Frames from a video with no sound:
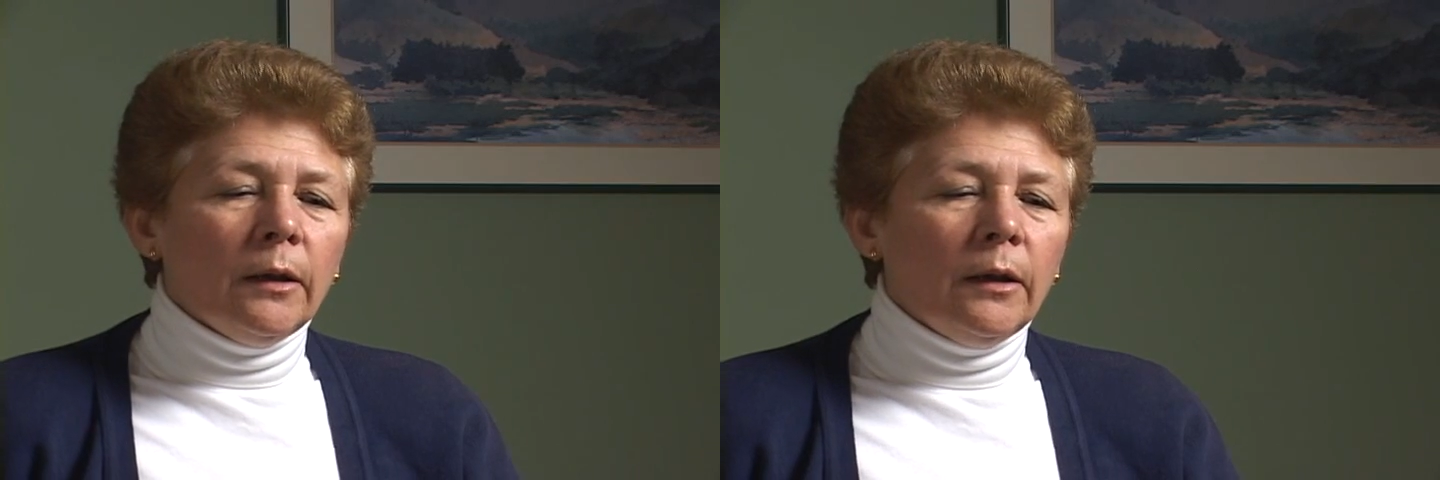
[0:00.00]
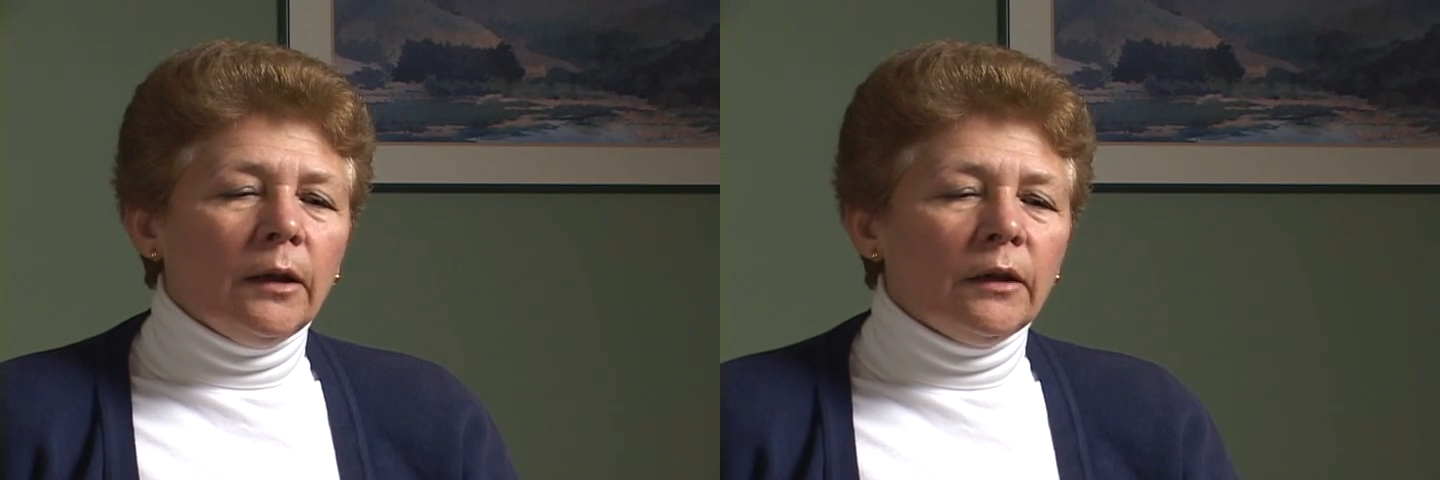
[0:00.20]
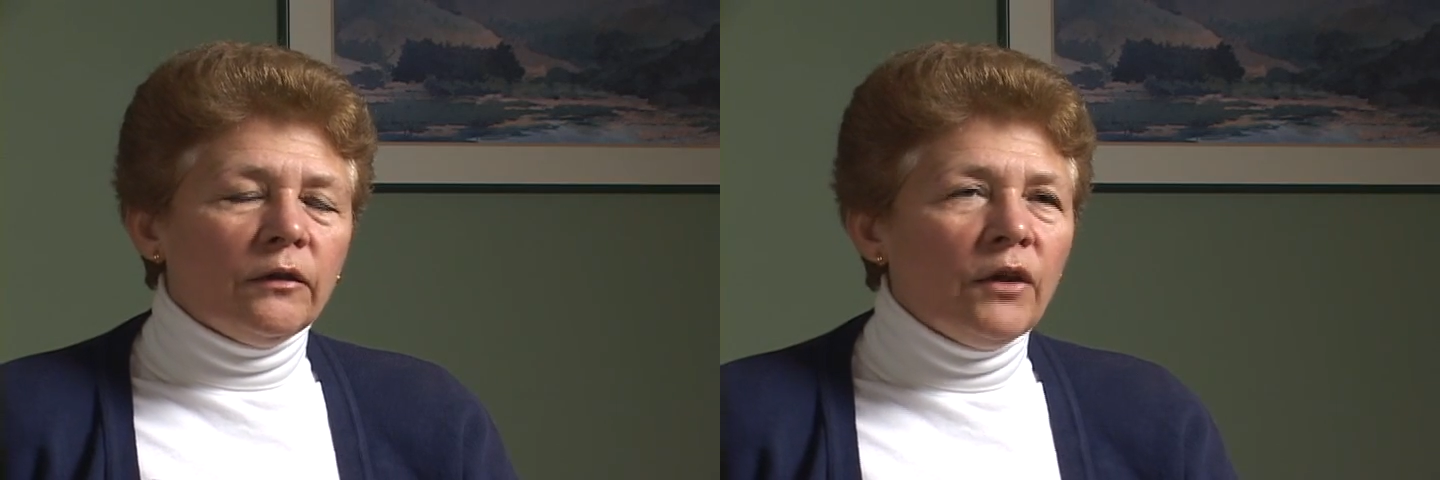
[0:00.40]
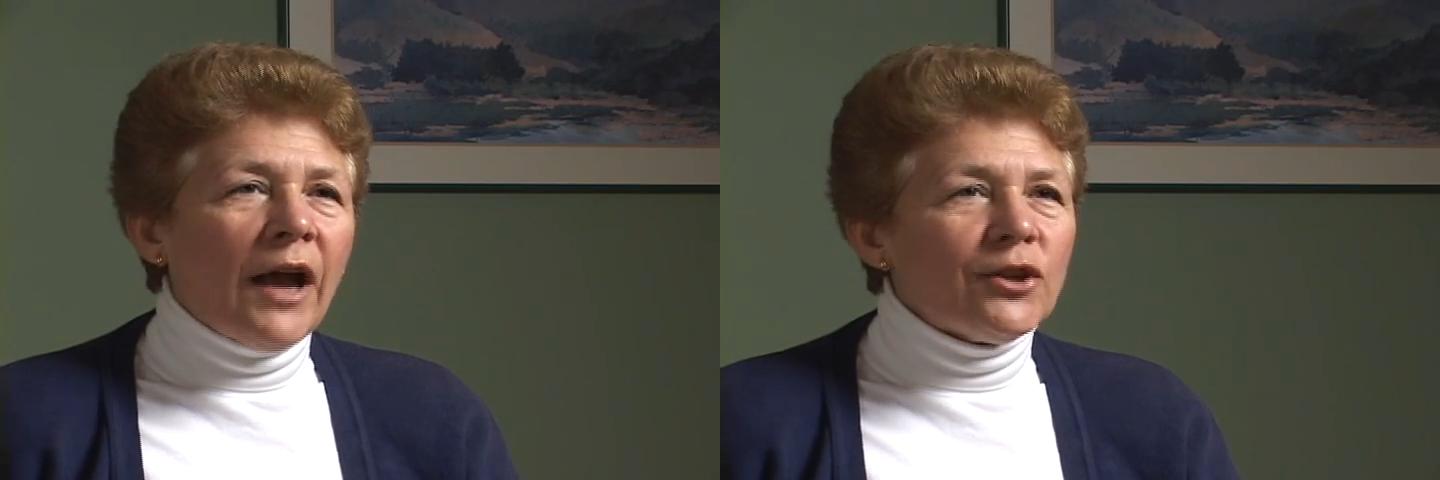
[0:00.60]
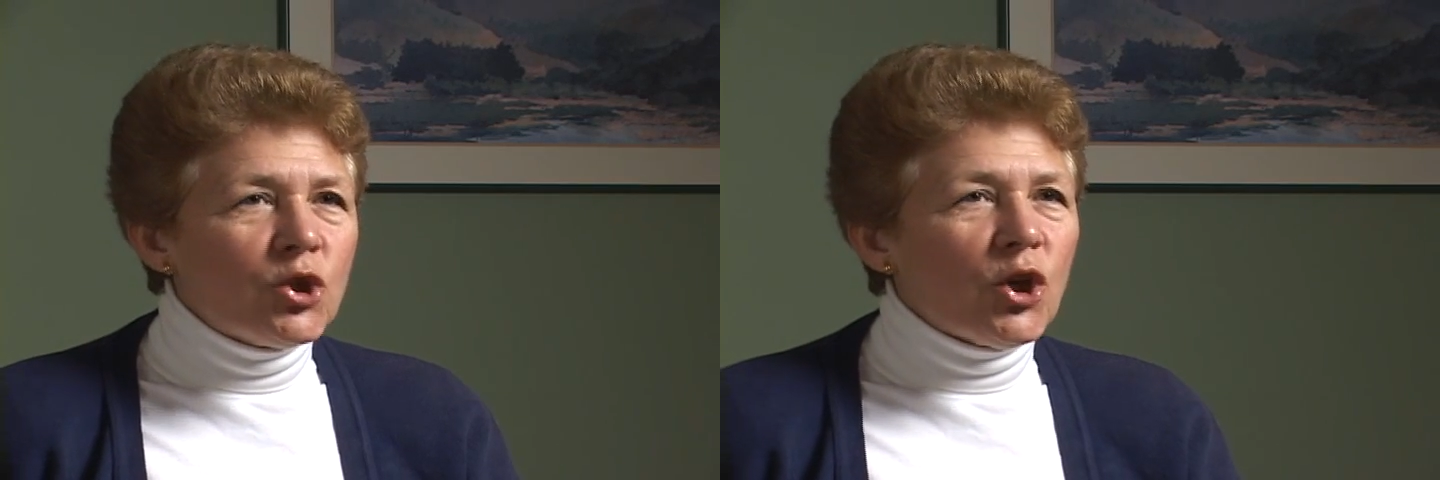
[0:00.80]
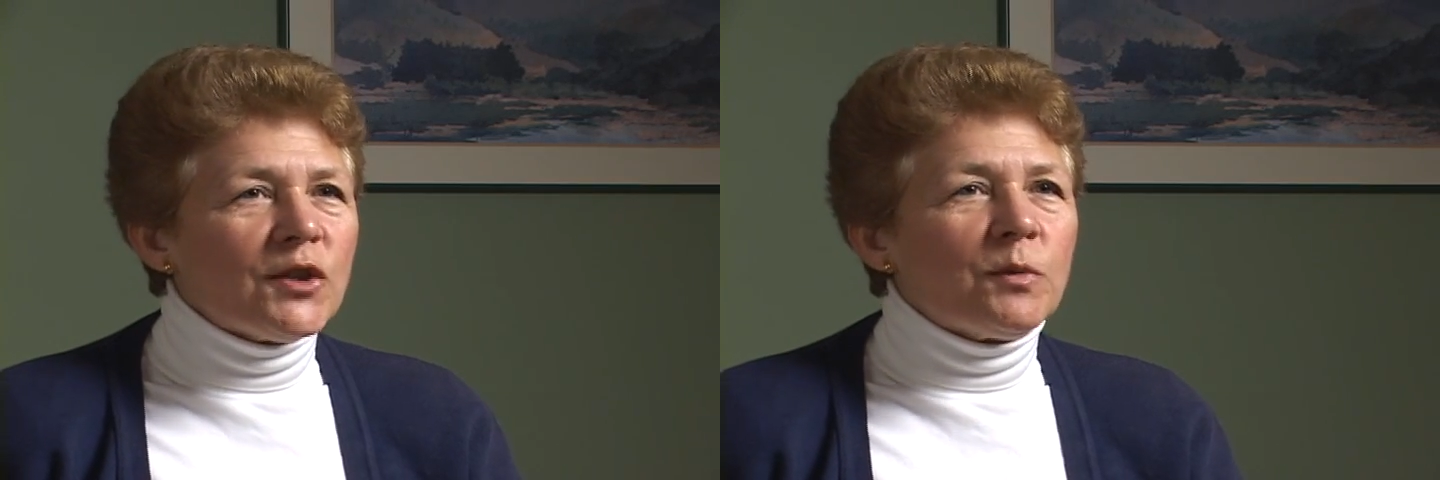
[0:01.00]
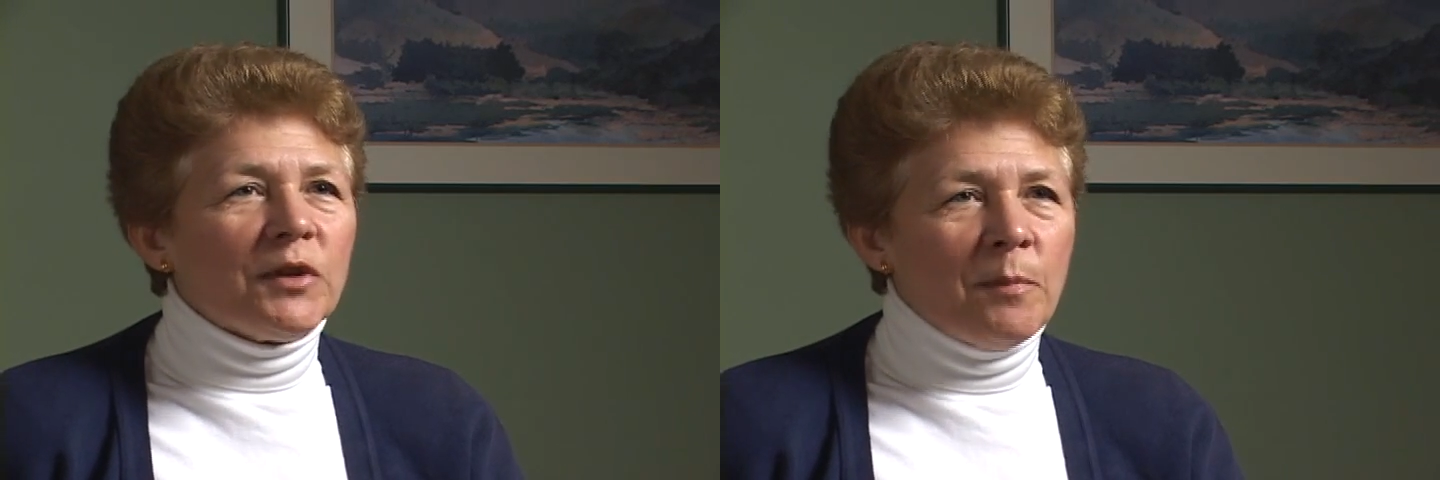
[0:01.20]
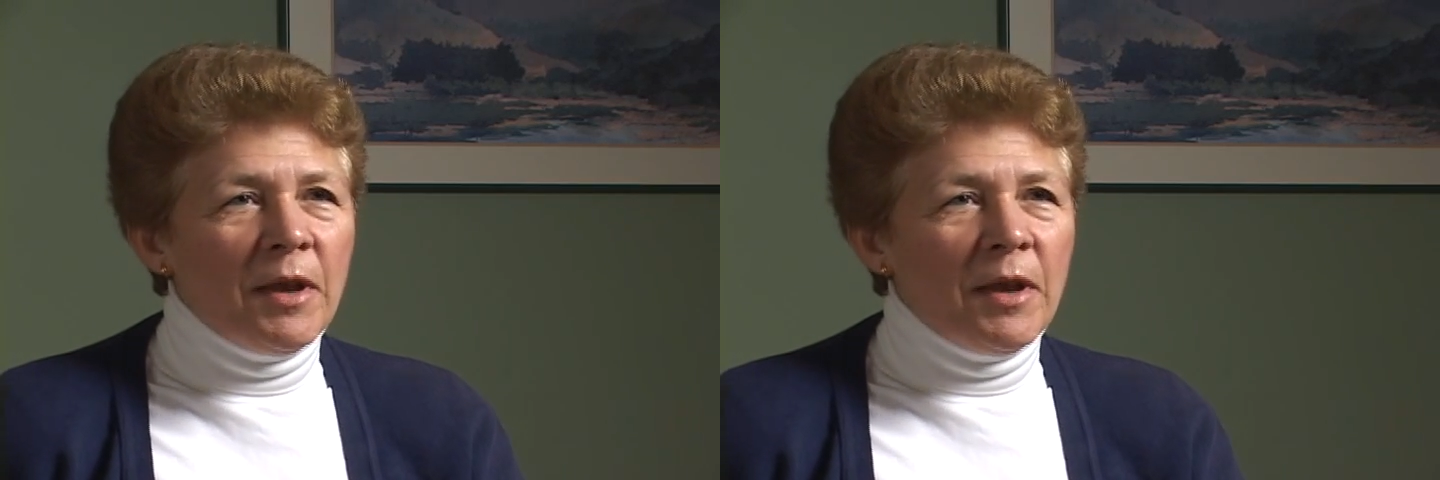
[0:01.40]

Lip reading: it's not just what the